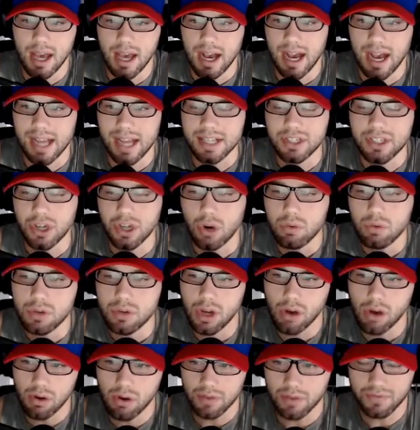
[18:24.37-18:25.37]
I don't
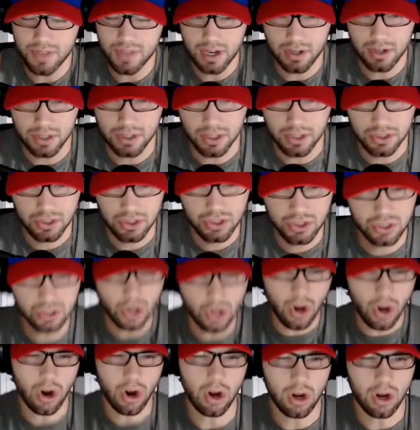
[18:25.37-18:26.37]
know if there's a
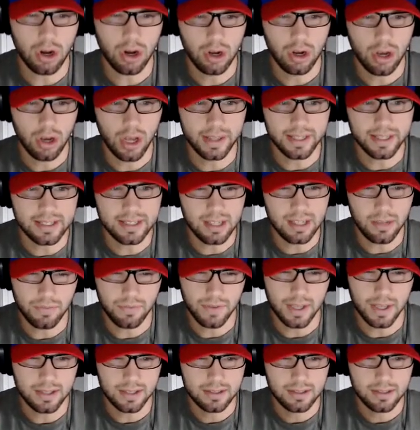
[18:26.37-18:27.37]
star on the
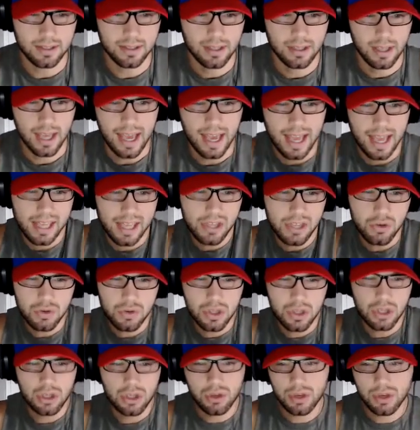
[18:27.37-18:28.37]
defense.
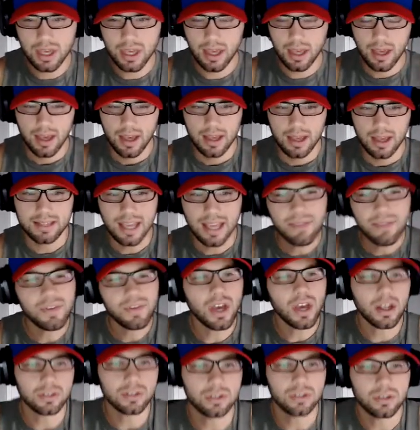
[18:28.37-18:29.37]

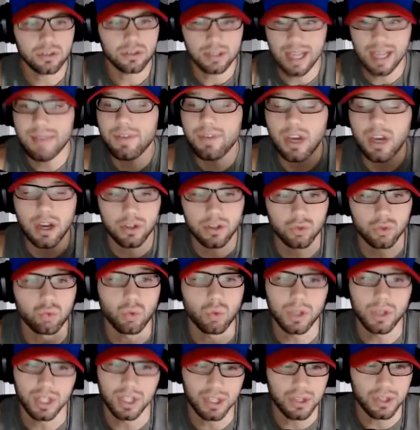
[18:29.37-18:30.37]
Daviyon is
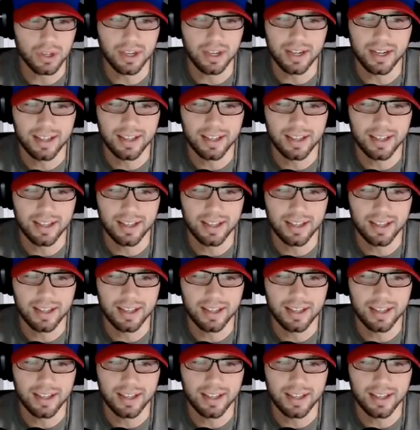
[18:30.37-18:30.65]
really good.